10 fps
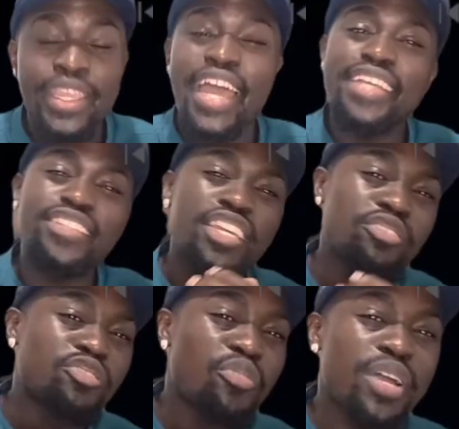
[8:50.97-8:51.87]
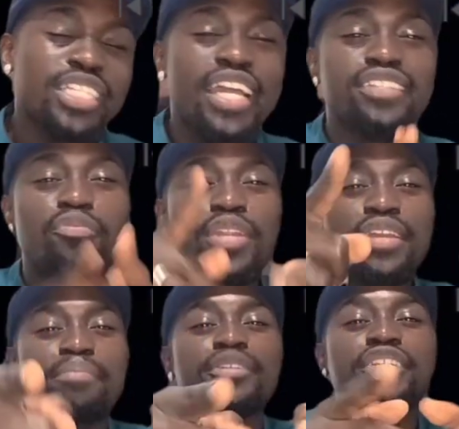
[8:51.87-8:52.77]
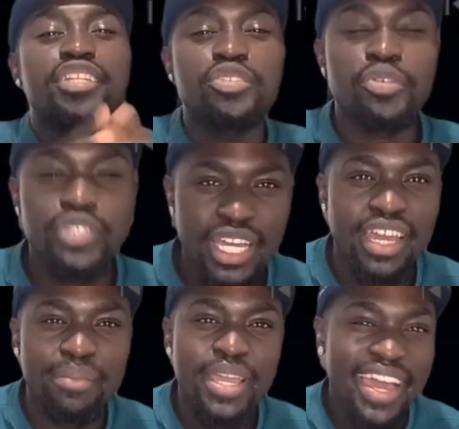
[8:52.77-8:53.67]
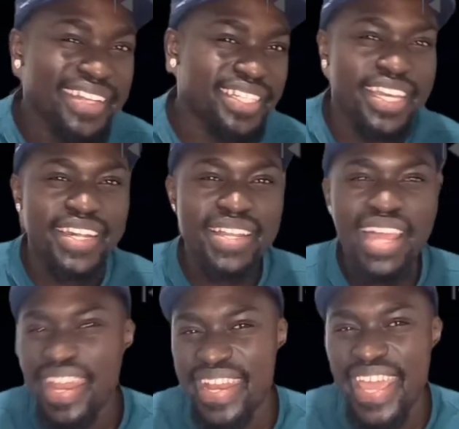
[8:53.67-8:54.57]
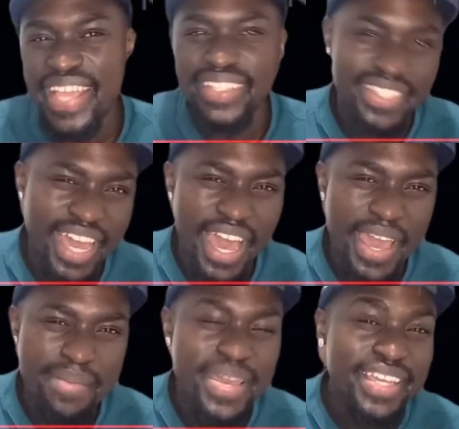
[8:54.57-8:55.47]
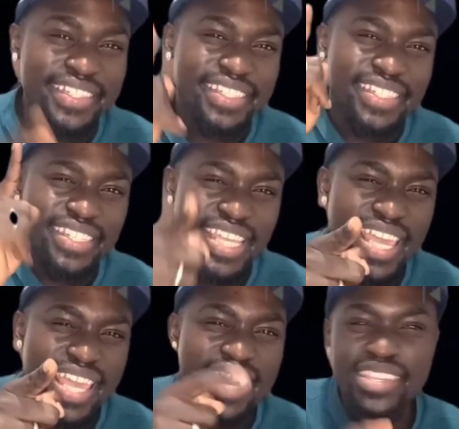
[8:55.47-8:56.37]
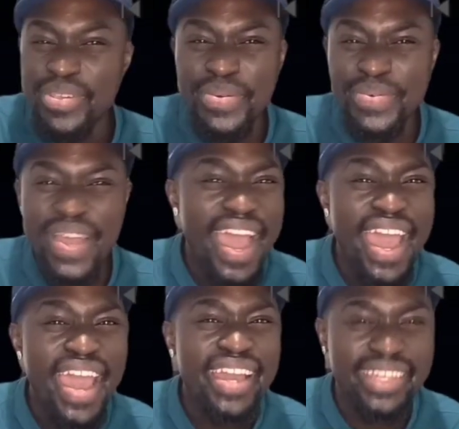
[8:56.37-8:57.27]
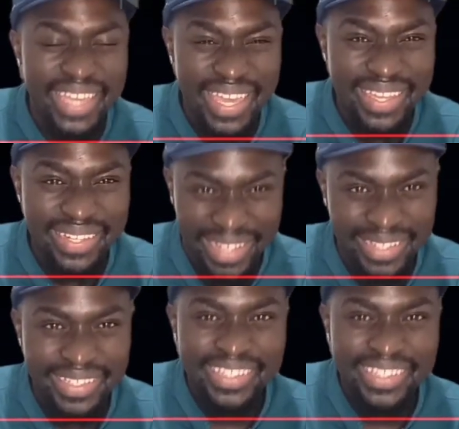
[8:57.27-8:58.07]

Guys, thank you so much. Guys, I really appreciate your time. Until next time, see you again.